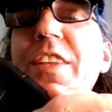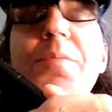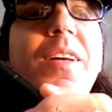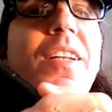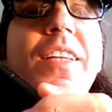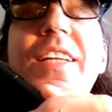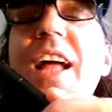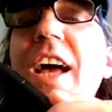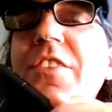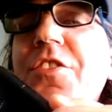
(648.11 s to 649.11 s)

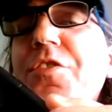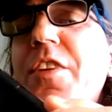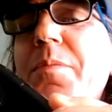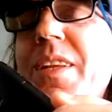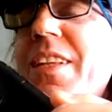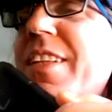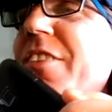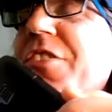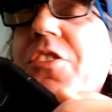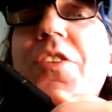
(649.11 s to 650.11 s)
fundamentally, I just fundamentally
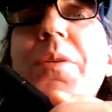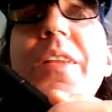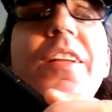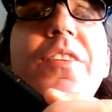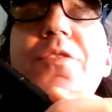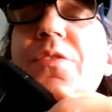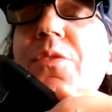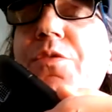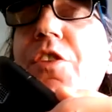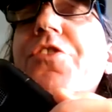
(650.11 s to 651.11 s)
disagree with it.
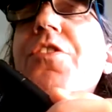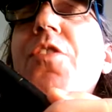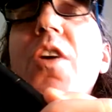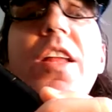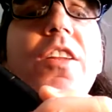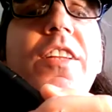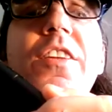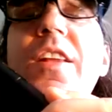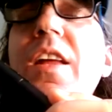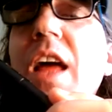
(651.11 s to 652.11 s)
First of all, I looked
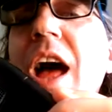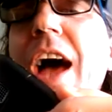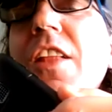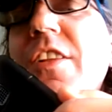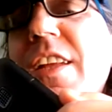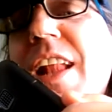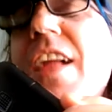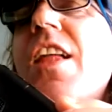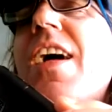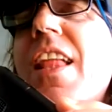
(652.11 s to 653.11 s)
okay. at, I looked
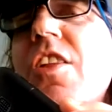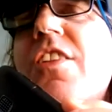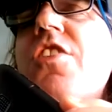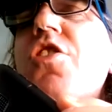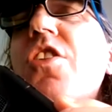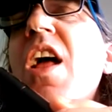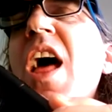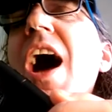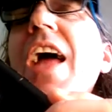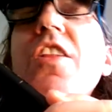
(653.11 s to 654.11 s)
at, look, I looked at your,
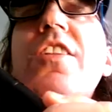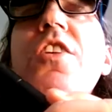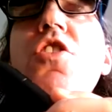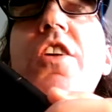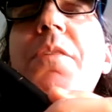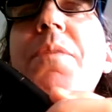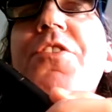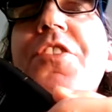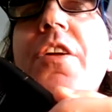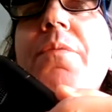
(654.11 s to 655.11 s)
I looked at your
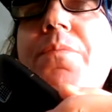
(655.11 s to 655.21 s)
commissioner. I